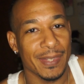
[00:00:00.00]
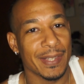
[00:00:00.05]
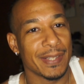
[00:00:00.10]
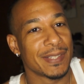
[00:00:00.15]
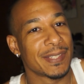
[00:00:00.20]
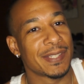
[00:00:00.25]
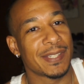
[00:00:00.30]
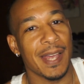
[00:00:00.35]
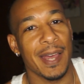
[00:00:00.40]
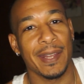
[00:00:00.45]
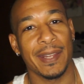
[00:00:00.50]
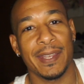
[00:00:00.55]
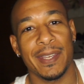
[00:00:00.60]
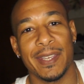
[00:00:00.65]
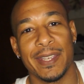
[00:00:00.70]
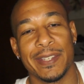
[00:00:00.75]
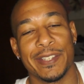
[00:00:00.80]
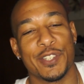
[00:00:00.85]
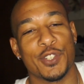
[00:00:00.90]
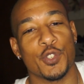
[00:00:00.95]
Sonny
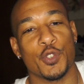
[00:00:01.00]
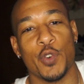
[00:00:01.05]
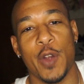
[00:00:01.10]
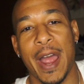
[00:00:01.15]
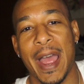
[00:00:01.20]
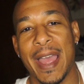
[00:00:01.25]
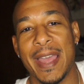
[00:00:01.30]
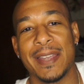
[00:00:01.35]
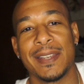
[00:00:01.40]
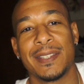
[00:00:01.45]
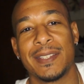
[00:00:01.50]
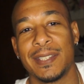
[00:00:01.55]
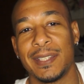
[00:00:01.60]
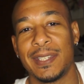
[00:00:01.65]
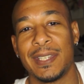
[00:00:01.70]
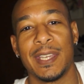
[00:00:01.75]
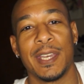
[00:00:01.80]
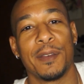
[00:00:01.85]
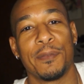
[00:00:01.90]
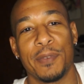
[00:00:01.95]
is trying to
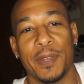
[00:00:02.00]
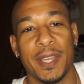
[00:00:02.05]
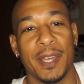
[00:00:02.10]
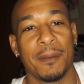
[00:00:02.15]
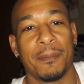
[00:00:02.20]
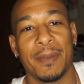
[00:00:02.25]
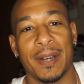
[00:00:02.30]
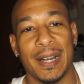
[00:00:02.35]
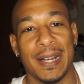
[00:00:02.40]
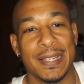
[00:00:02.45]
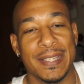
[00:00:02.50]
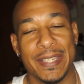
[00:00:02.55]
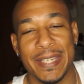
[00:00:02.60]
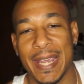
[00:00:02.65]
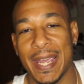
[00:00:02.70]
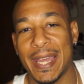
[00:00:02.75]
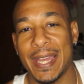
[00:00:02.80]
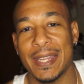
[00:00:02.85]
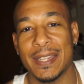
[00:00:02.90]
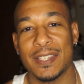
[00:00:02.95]
give him a
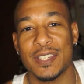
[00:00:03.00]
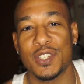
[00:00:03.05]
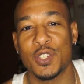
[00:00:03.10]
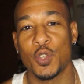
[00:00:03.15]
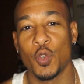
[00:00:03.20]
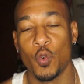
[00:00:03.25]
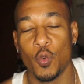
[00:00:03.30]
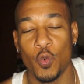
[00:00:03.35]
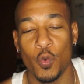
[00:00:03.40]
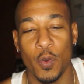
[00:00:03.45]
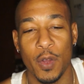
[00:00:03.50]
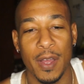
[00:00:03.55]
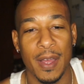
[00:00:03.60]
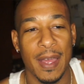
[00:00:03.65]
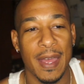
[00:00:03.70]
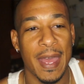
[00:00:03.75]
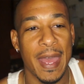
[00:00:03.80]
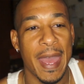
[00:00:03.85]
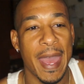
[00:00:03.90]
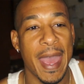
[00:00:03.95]
chance to
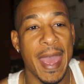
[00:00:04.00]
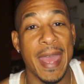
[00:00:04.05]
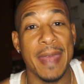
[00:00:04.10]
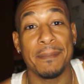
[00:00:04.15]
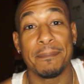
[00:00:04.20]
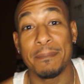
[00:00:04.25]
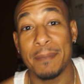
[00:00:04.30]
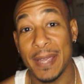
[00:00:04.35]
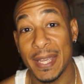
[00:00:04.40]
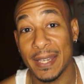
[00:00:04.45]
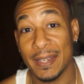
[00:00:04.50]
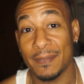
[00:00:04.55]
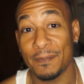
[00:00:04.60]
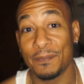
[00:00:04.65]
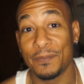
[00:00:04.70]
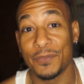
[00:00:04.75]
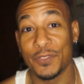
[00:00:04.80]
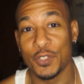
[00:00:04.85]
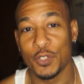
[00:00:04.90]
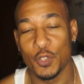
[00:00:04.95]
admit
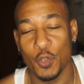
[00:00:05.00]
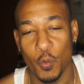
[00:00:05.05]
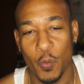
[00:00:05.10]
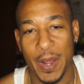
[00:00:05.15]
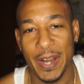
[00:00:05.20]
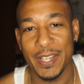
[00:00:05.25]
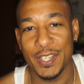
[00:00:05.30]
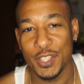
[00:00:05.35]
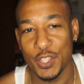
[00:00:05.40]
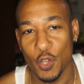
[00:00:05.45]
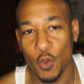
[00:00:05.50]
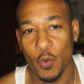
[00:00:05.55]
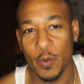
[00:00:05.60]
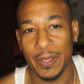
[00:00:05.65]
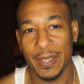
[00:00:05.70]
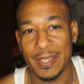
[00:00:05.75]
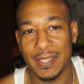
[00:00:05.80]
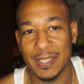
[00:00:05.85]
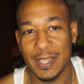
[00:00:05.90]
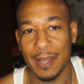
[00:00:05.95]
to what he's
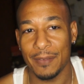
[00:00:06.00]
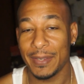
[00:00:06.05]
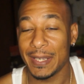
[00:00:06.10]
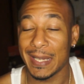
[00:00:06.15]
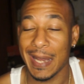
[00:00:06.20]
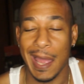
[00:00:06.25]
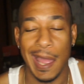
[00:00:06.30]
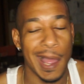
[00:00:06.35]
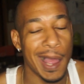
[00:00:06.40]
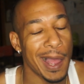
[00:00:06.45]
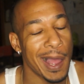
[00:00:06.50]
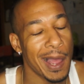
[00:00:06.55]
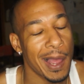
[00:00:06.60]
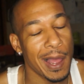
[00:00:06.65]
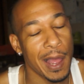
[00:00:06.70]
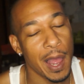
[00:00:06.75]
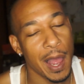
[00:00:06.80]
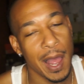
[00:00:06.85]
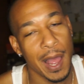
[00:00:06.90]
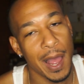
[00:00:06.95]
doing and stuff. He's like,
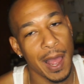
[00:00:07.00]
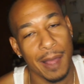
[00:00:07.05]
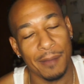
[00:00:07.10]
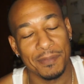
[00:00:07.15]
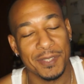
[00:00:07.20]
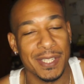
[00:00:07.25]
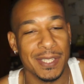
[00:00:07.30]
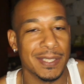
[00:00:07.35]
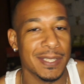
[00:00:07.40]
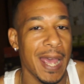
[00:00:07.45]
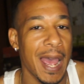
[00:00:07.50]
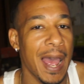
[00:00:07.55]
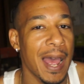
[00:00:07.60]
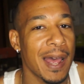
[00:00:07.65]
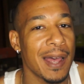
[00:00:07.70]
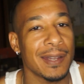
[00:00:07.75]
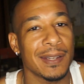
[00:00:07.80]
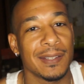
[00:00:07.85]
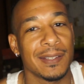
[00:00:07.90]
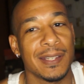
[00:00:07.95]
I'm just
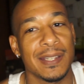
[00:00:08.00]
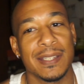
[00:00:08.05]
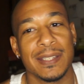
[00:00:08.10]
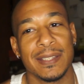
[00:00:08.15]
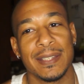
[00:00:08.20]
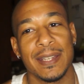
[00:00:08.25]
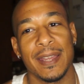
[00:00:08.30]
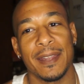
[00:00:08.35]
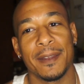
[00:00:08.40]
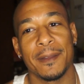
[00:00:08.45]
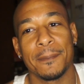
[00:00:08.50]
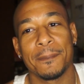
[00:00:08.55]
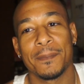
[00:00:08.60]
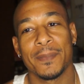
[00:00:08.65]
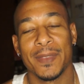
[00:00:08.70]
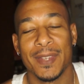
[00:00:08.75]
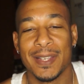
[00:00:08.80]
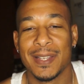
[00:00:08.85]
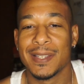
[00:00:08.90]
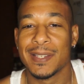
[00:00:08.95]
tired and this and that.
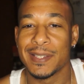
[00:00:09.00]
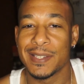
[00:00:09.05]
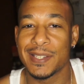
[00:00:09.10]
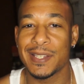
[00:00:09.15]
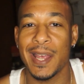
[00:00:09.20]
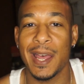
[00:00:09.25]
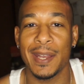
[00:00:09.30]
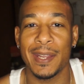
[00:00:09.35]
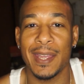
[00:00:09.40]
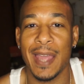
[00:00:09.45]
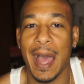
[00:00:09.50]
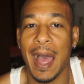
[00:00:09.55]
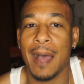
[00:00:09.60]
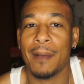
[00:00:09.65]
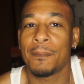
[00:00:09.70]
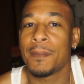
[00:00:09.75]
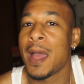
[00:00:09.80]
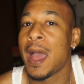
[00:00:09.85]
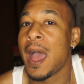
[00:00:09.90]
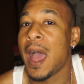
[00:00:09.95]
Sonny,
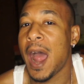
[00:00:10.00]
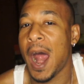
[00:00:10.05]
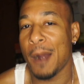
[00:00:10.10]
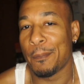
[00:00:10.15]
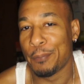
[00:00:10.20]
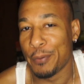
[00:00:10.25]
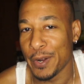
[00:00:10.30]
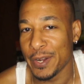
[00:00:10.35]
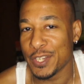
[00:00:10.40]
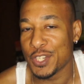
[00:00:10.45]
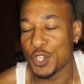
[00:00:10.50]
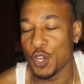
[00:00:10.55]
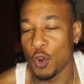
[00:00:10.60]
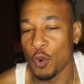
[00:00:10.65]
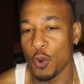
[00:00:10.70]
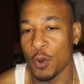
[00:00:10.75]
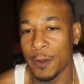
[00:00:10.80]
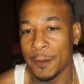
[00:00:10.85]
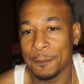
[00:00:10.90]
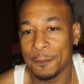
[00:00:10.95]
I'm pretty
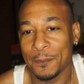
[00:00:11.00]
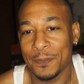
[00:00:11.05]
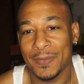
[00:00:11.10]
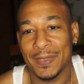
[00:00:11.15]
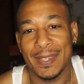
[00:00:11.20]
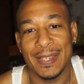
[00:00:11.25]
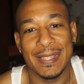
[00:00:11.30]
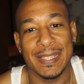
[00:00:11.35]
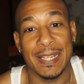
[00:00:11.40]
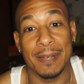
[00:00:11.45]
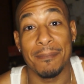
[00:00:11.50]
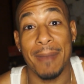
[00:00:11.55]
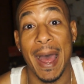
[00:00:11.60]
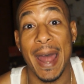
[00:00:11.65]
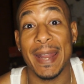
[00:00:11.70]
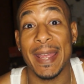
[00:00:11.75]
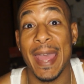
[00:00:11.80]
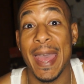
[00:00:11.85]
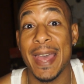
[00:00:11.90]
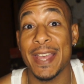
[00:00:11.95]
sure
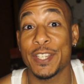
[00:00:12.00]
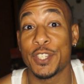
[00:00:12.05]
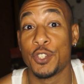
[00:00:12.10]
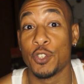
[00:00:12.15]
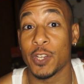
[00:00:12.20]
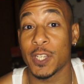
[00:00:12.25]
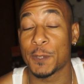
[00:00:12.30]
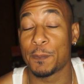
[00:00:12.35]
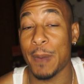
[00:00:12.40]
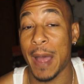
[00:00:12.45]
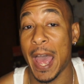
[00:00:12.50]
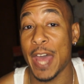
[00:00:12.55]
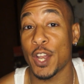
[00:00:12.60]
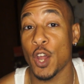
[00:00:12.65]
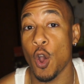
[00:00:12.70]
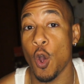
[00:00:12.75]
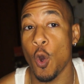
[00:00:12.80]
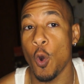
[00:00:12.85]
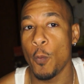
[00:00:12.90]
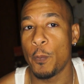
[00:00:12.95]
somebody has your spot
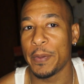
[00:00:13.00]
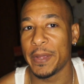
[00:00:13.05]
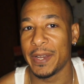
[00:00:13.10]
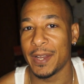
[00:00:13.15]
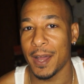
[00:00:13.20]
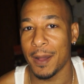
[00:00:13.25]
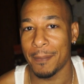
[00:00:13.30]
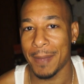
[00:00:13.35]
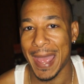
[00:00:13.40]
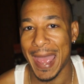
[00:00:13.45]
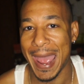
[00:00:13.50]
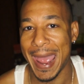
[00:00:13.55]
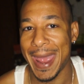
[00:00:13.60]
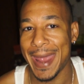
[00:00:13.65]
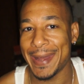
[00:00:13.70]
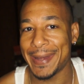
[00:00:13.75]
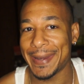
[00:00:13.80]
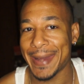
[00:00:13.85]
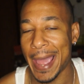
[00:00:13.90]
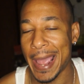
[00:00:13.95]
open up
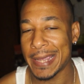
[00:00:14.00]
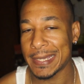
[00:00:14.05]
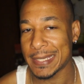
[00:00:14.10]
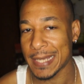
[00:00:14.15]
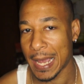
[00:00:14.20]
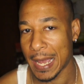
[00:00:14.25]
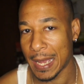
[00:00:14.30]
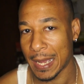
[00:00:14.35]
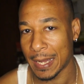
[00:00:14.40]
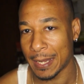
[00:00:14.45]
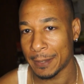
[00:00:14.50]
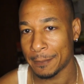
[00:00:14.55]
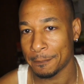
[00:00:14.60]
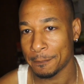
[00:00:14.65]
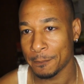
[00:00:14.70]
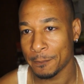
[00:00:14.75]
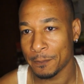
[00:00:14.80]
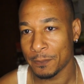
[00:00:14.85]
at nighttime.